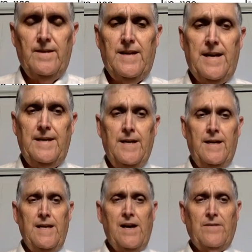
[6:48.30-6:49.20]
Okay,
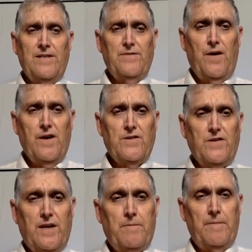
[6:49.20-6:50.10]
now as far
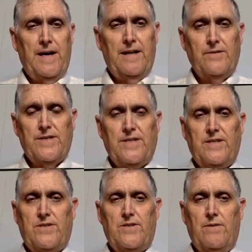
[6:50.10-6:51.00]
as the compiler is
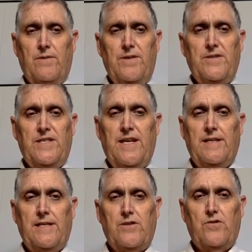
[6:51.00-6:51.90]
concerned, whether you
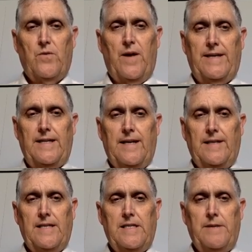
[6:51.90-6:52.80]
said digital write
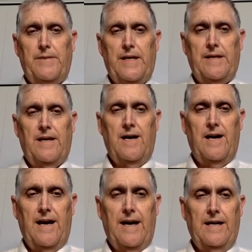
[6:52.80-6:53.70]
LED pin
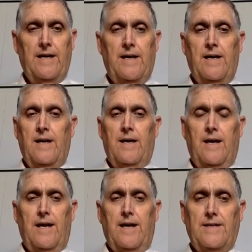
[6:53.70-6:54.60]
high,
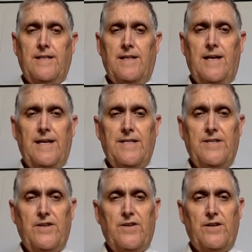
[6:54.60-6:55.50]
uh, it's a lot
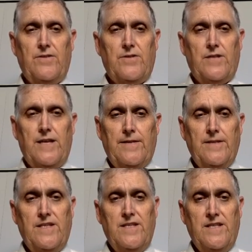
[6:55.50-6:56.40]
easier to understand.
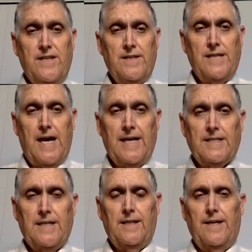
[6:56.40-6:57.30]
This is
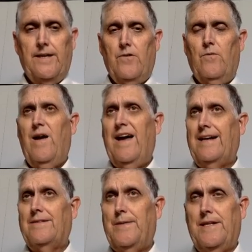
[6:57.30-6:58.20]
syntactically
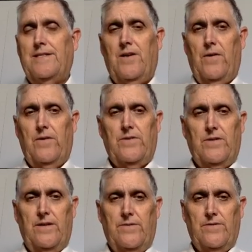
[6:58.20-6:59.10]
correct, but it's harder
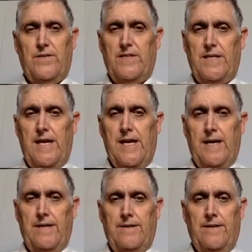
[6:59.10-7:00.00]
to
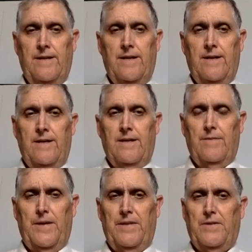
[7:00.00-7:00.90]
understand you
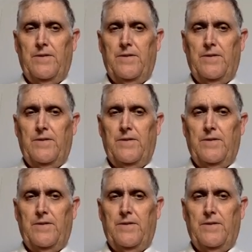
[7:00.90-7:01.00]
know, pin